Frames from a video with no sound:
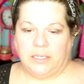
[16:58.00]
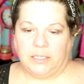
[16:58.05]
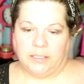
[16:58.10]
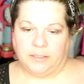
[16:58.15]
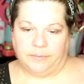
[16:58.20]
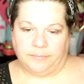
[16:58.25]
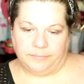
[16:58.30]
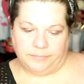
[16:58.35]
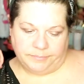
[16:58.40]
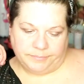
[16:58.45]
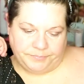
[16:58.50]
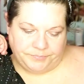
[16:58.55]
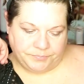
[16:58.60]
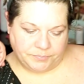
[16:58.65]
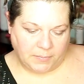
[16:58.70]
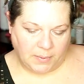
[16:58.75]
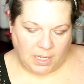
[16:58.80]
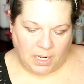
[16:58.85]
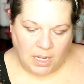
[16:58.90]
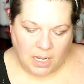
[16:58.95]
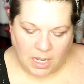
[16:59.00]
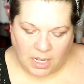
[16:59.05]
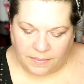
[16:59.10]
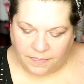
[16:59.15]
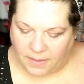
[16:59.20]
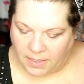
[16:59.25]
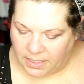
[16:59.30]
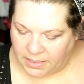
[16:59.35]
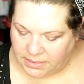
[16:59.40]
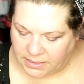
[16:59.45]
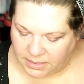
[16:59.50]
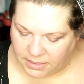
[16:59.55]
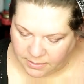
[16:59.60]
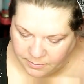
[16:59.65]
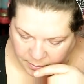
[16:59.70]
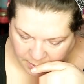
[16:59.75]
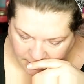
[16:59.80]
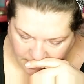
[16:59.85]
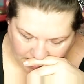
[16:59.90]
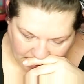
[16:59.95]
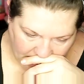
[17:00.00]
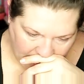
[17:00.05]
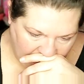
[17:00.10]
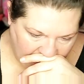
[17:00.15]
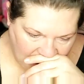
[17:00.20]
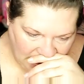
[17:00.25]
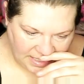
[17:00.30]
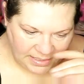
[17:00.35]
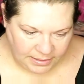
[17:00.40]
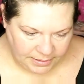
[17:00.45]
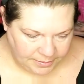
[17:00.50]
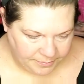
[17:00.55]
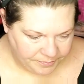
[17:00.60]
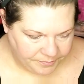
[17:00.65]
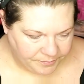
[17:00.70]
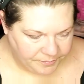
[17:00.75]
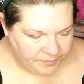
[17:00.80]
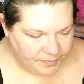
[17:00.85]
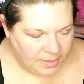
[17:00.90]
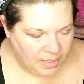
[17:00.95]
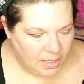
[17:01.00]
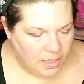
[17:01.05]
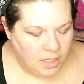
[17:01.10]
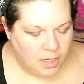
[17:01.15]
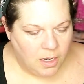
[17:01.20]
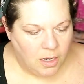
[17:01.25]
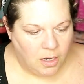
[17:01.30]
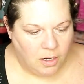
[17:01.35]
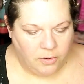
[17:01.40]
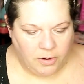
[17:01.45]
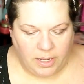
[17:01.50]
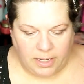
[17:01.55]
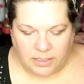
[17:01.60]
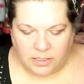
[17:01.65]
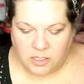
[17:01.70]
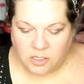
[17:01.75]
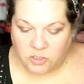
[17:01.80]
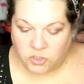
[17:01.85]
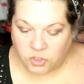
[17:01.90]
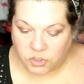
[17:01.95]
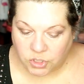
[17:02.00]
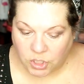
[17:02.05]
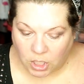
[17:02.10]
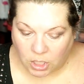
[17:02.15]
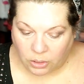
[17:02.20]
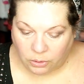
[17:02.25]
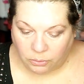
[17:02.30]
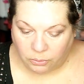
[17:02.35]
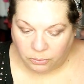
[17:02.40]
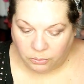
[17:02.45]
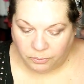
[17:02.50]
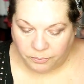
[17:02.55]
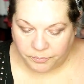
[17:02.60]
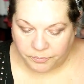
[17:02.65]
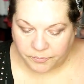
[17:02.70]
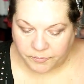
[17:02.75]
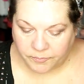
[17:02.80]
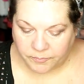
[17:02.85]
I didn't. I thought I did, but I didn't. Okay, so,